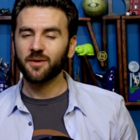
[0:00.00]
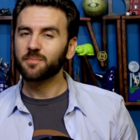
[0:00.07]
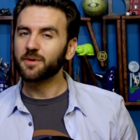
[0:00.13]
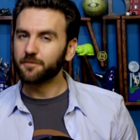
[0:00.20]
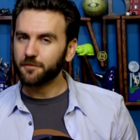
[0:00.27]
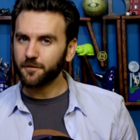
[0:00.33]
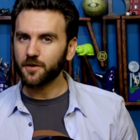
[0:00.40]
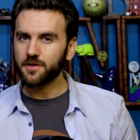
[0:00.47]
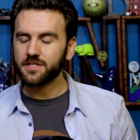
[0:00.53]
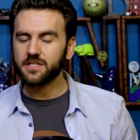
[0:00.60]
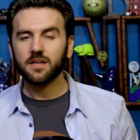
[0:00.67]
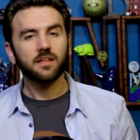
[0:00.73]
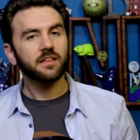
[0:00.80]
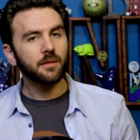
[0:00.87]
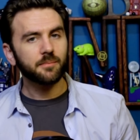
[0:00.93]
But
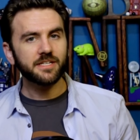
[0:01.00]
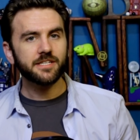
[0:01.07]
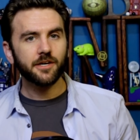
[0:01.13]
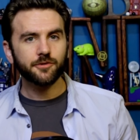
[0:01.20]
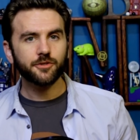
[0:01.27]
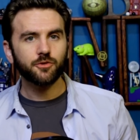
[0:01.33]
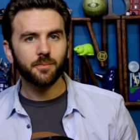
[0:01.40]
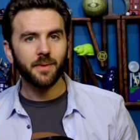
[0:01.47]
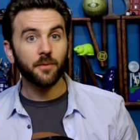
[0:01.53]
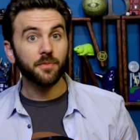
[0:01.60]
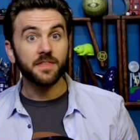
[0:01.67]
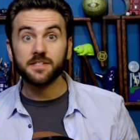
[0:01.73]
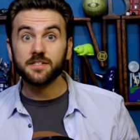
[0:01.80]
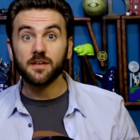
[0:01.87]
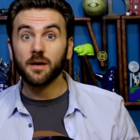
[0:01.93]
first, let me tell you
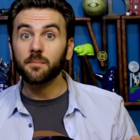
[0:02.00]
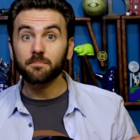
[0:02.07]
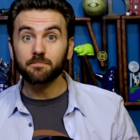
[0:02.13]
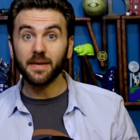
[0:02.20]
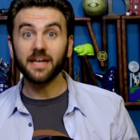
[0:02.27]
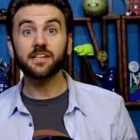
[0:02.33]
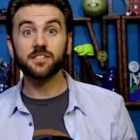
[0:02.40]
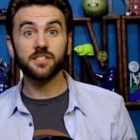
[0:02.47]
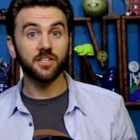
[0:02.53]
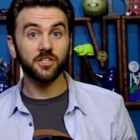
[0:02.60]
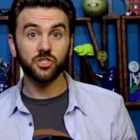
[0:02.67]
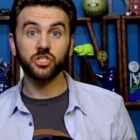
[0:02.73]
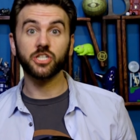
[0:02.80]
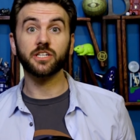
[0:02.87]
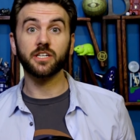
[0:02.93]
about this
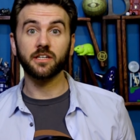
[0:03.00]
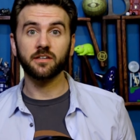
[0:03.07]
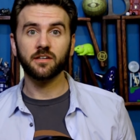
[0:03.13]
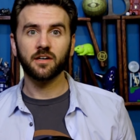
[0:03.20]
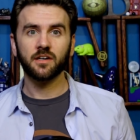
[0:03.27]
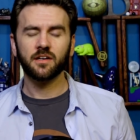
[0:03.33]
amazing genie.